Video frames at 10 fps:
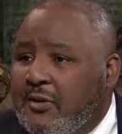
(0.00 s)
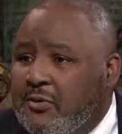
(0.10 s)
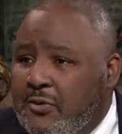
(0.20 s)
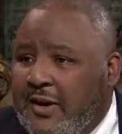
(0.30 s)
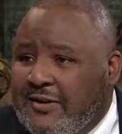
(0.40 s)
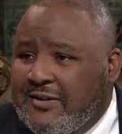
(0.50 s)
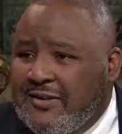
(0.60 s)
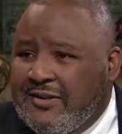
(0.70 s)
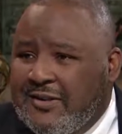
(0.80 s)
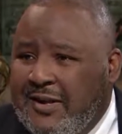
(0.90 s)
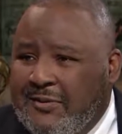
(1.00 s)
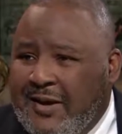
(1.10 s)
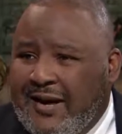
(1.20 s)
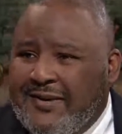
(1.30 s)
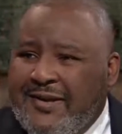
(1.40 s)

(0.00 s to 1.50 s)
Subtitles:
Those who actually took the loan out.